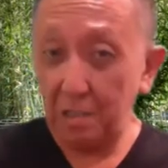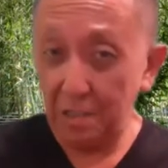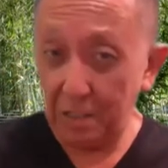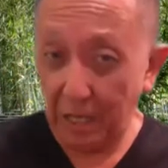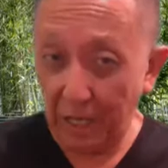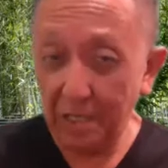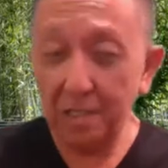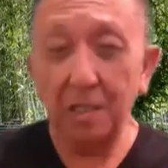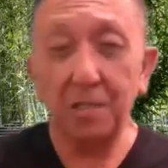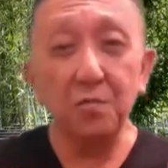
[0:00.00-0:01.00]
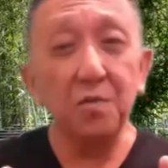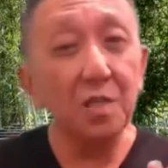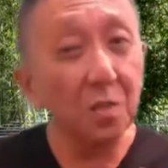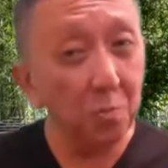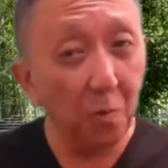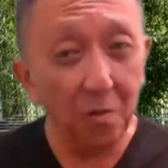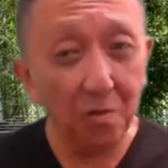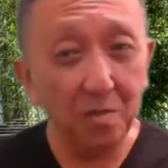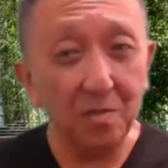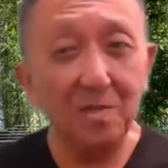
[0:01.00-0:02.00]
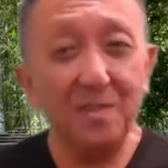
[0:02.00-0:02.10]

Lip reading: Yes, there's only sports.